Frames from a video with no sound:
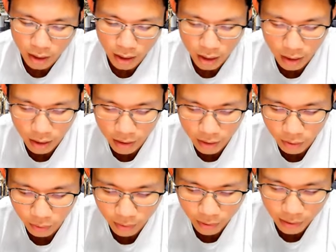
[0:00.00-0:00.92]

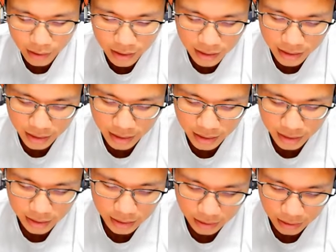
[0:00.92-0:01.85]
Lentoria, this is
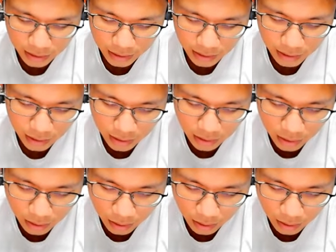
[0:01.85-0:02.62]
the